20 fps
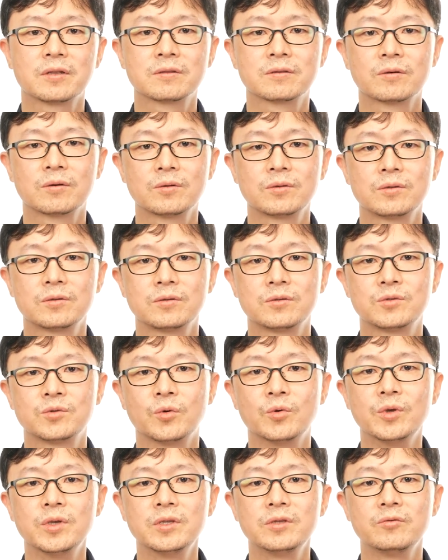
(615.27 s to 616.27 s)
So
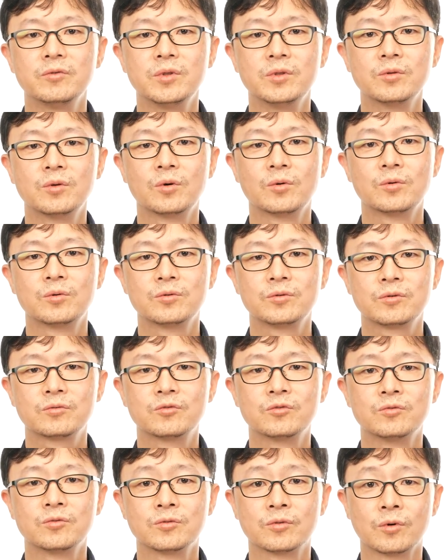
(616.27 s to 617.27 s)
previously,
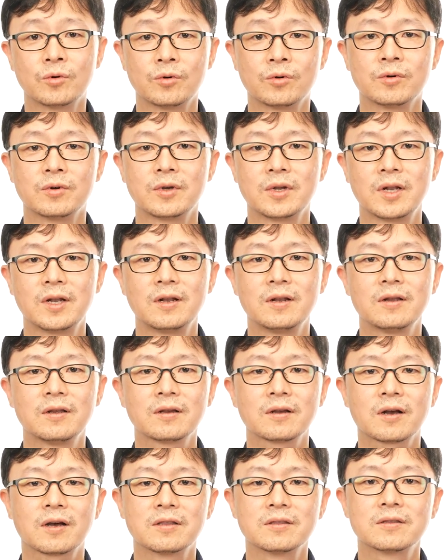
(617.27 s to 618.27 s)
you had to
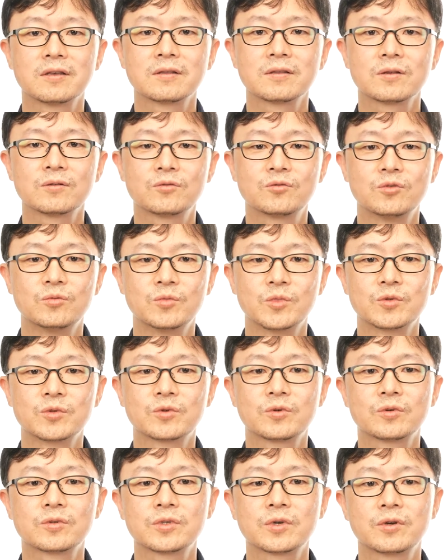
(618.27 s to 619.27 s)
take a very
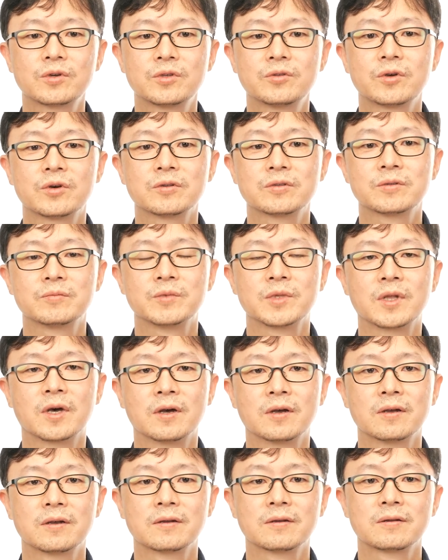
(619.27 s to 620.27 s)
complicated way,
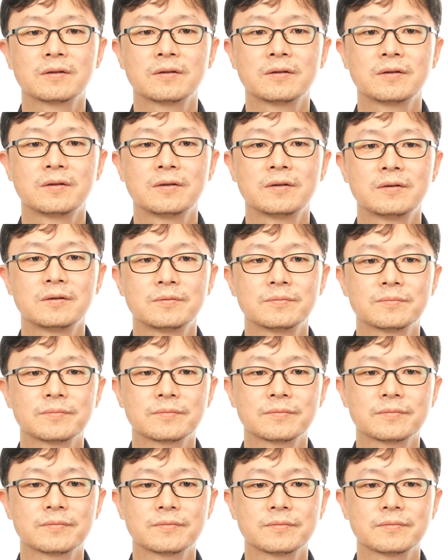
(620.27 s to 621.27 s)
but
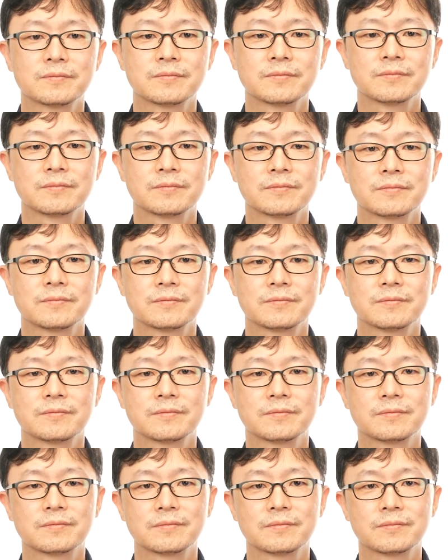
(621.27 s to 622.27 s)
now it's
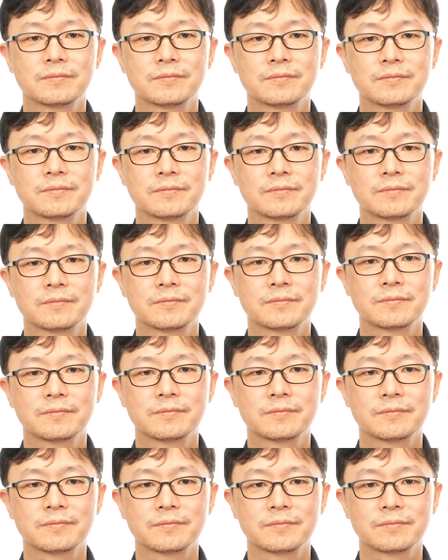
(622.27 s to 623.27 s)
much
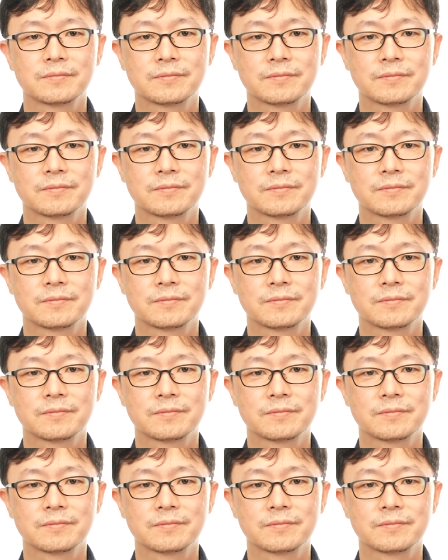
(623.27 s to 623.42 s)
simpler.